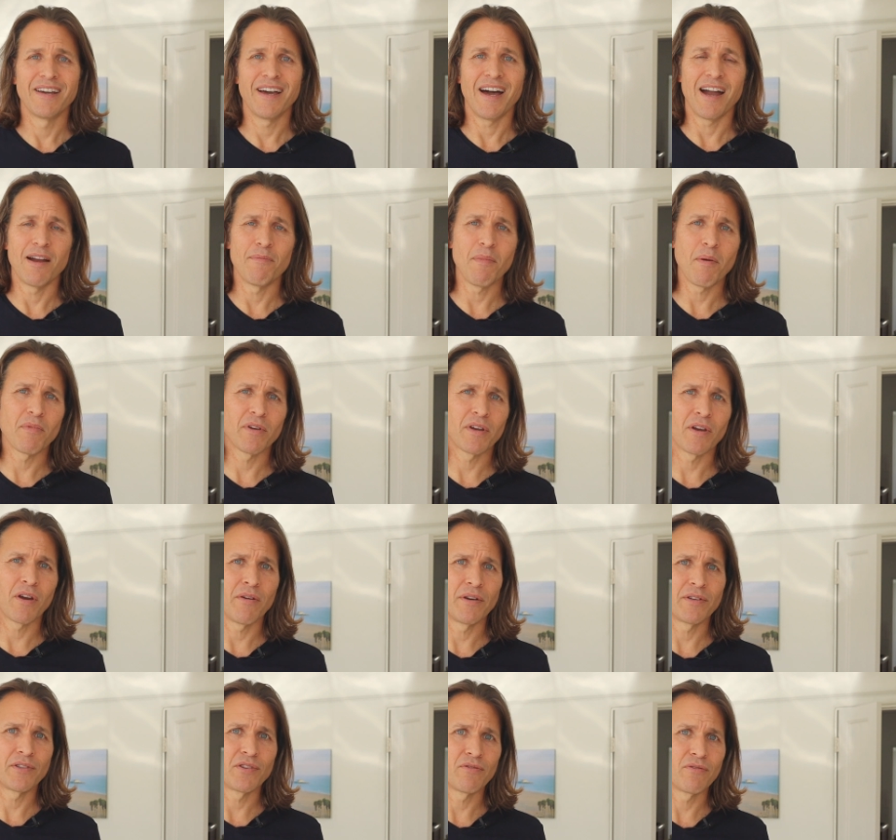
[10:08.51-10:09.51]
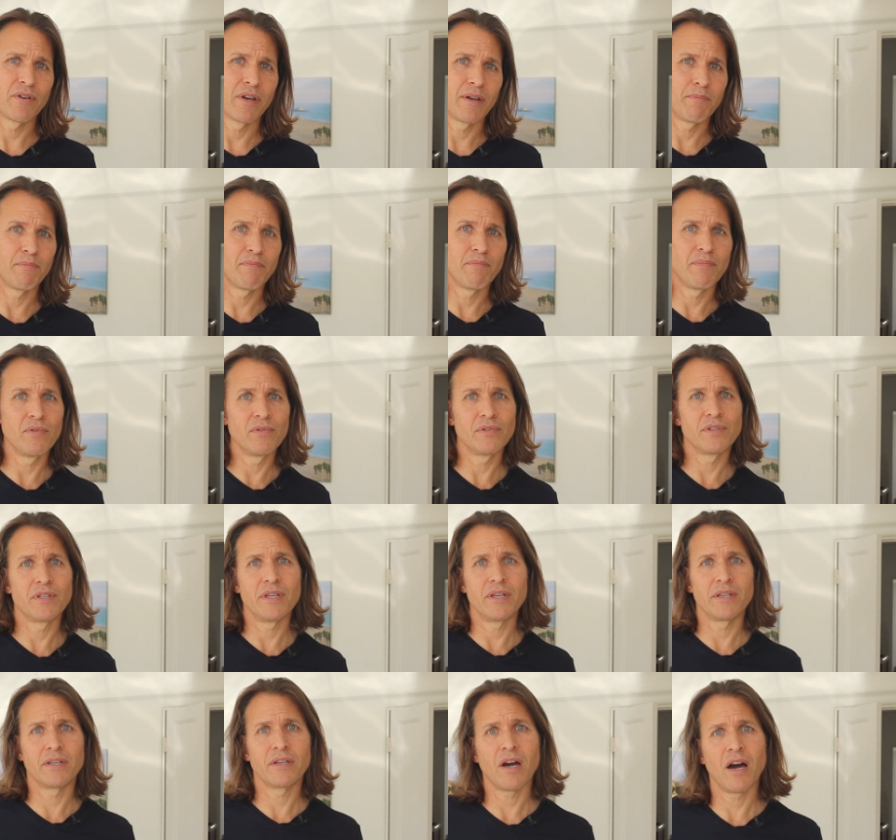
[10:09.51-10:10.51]
I remember going to a
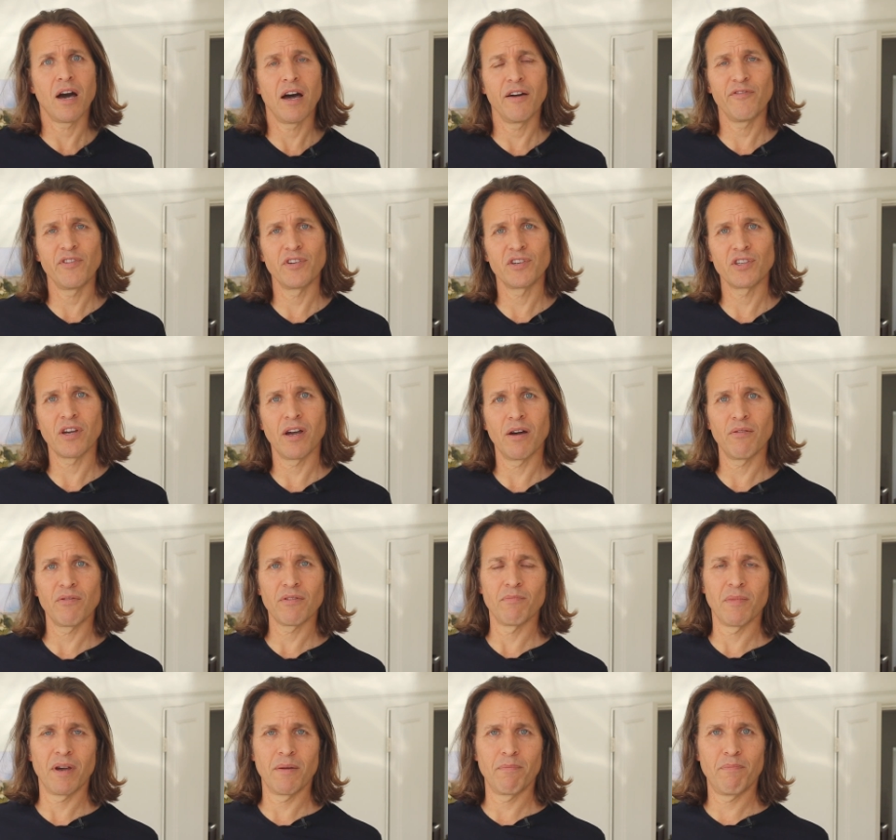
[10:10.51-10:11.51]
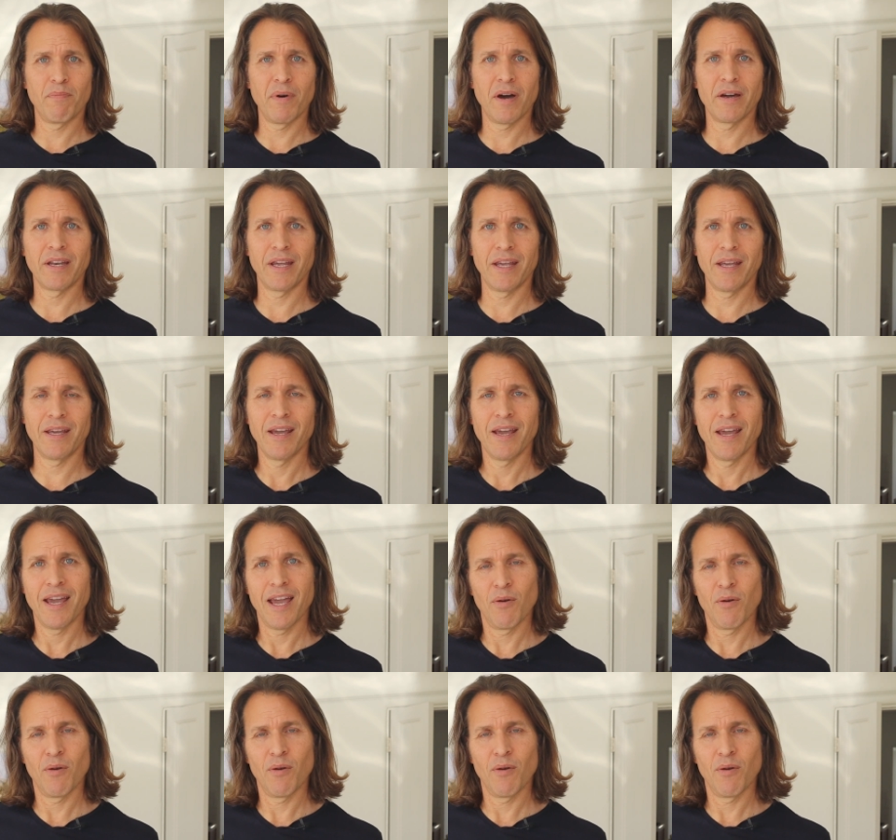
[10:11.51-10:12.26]
boutique coffee shop with my buddy,